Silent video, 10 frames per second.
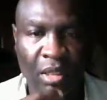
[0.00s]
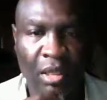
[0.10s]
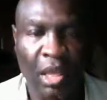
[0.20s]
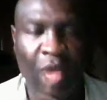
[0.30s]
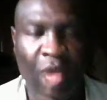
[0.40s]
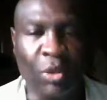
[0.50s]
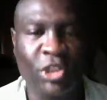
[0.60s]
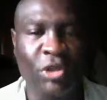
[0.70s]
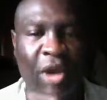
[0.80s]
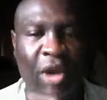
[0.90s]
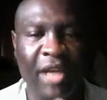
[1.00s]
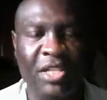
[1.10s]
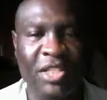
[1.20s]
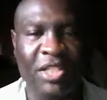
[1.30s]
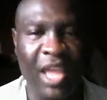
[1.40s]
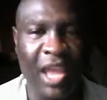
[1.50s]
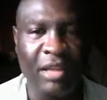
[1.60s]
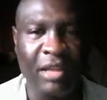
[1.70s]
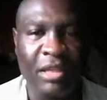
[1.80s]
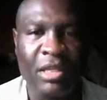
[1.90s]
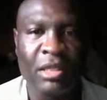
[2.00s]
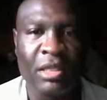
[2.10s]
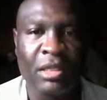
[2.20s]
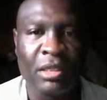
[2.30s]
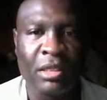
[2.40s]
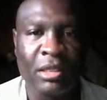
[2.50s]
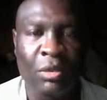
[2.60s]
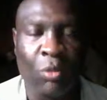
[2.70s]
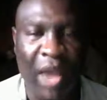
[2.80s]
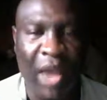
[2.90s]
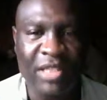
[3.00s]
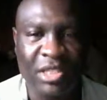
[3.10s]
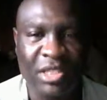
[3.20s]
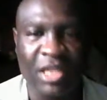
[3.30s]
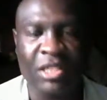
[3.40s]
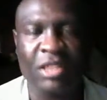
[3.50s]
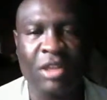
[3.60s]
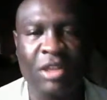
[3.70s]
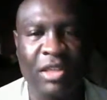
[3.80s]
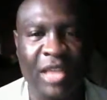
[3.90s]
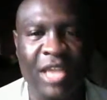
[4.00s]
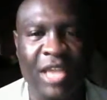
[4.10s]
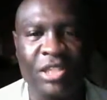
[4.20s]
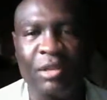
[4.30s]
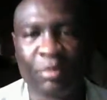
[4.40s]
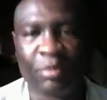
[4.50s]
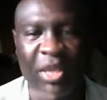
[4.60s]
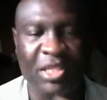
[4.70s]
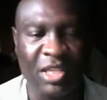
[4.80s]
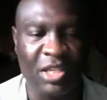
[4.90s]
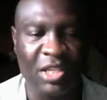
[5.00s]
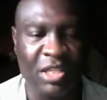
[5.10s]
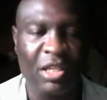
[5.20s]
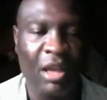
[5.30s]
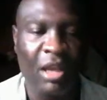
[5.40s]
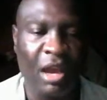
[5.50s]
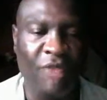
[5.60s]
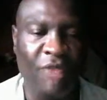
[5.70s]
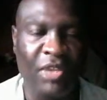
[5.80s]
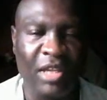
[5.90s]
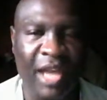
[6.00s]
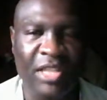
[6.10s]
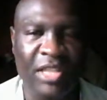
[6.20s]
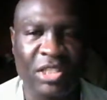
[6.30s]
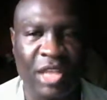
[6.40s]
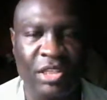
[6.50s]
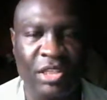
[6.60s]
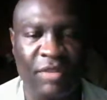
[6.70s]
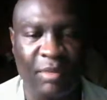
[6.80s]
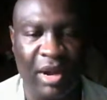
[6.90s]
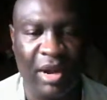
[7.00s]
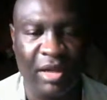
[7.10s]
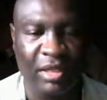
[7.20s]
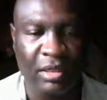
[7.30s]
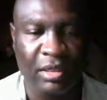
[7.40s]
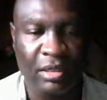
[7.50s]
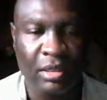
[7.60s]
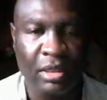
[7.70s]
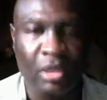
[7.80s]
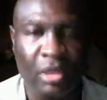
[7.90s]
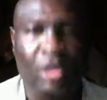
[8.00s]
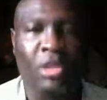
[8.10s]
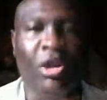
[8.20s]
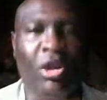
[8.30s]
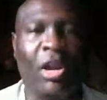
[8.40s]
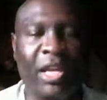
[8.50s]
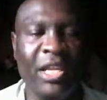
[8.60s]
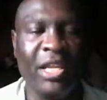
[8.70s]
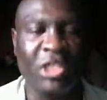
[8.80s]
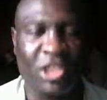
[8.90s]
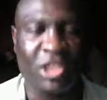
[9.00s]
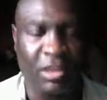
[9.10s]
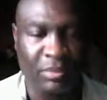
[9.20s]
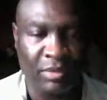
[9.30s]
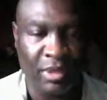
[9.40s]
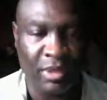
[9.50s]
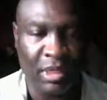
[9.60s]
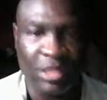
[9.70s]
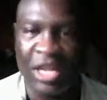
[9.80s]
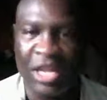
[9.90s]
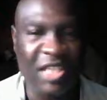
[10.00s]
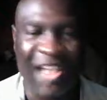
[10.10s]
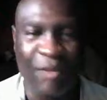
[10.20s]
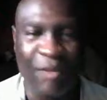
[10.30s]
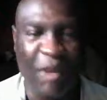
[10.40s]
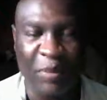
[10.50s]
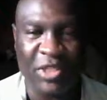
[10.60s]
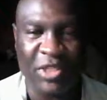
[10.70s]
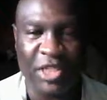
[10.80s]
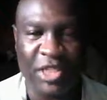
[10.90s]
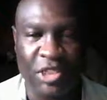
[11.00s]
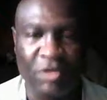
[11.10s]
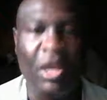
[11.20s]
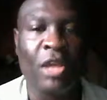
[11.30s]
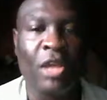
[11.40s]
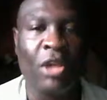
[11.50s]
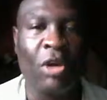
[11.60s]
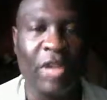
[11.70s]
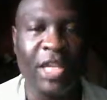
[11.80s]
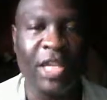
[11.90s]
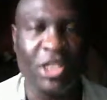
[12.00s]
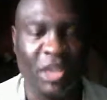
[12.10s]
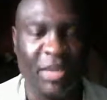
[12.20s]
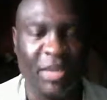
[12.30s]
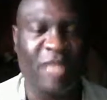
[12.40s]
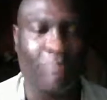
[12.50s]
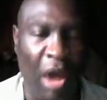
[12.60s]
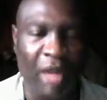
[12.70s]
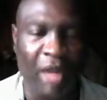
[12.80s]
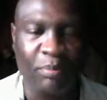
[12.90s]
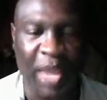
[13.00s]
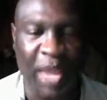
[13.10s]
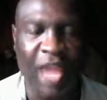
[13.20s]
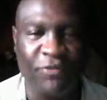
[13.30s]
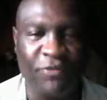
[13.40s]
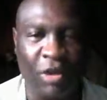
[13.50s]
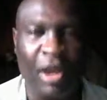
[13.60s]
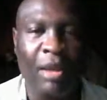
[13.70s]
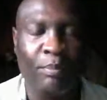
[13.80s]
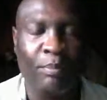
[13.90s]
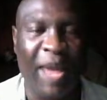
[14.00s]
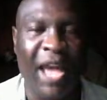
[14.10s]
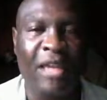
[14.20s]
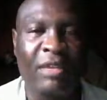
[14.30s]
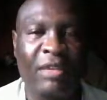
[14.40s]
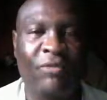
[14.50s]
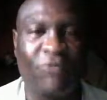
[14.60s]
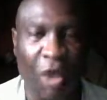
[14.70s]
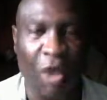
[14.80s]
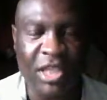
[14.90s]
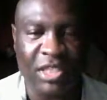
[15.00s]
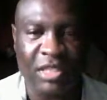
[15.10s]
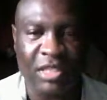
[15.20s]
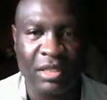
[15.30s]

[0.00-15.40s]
And what you don't understand, white citizens, Caucasian, pink citizens of the United States of America, your leadership does not represent you. Your leadership is bought and paid for by forces